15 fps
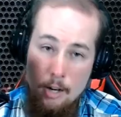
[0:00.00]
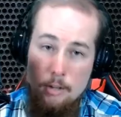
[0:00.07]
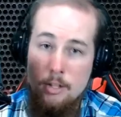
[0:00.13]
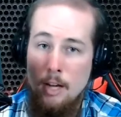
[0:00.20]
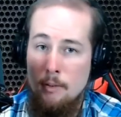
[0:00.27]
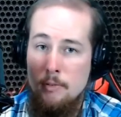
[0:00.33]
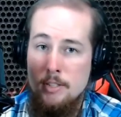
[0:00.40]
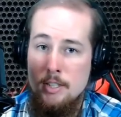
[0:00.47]

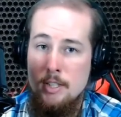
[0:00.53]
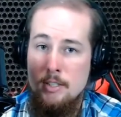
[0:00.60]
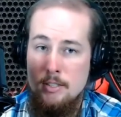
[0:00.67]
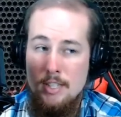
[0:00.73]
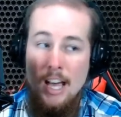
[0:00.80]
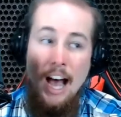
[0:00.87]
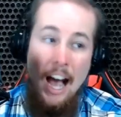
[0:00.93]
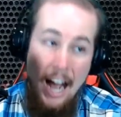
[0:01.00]
deficits,
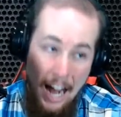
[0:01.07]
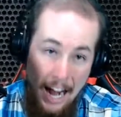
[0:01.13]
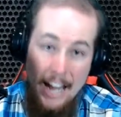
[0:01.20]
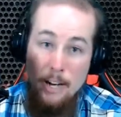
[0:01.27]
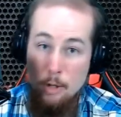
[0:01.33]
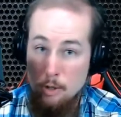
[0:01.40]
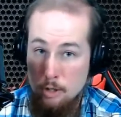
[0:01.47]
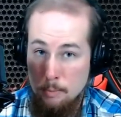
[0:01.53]

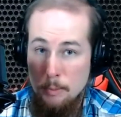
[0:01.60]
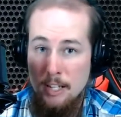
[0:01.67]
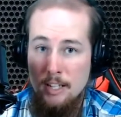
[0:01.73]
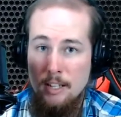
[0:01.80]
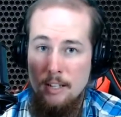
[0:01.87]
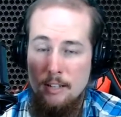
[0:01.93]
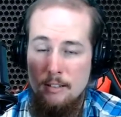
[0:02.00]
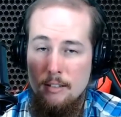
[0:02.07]
higher
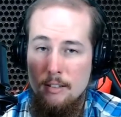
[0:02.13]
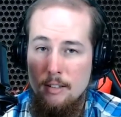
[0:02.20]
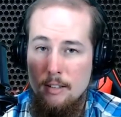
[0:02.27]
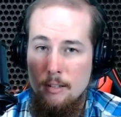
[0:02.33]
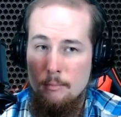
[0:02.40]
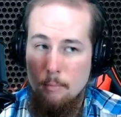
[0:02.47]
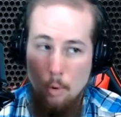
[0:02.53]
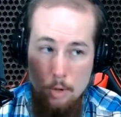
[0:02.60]
spending,
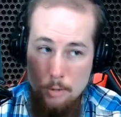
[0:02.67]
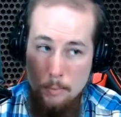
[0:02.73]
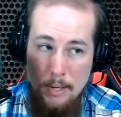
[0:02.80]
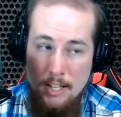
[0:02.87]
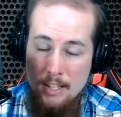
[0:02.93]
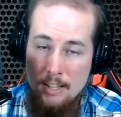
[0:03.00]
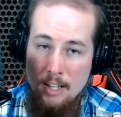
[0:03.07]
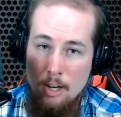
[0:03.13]
more
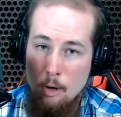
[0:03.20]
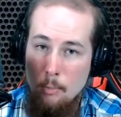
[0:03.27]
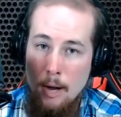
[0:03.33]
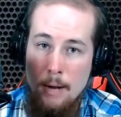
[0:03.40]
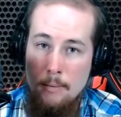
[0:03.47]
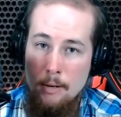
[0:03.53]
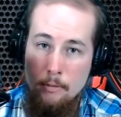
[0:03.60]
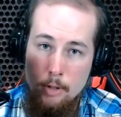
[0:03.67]
spending than
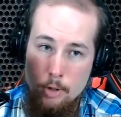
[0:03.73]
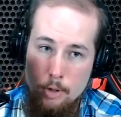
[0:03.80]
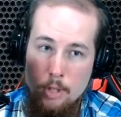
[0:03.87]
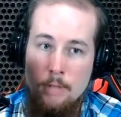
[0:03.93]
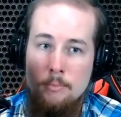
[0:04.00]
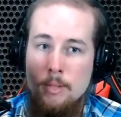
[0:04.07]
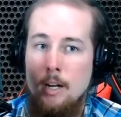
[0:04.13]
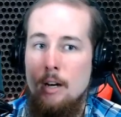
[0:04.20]
Obama ever
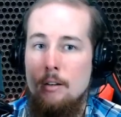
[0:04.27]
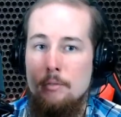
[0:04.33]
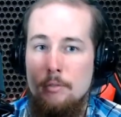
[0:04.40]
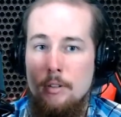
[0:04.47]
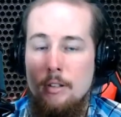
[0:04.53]
dreamed of.